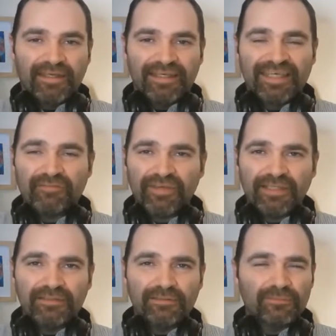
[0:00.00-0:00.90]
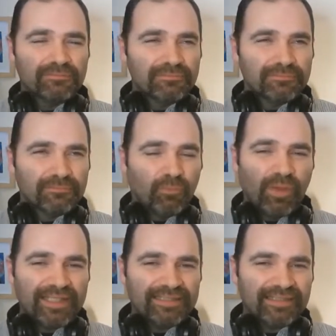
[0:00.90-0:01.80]
giving
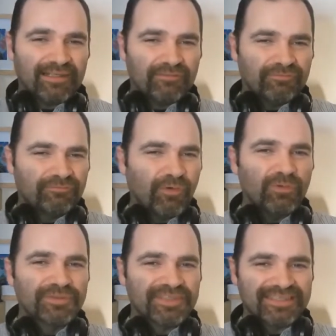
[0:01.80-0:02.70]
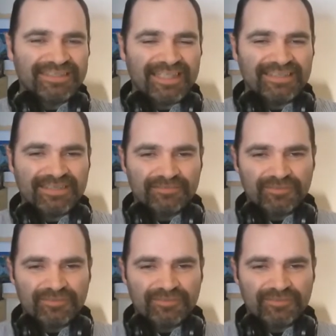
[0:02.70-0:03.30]
white a false sense of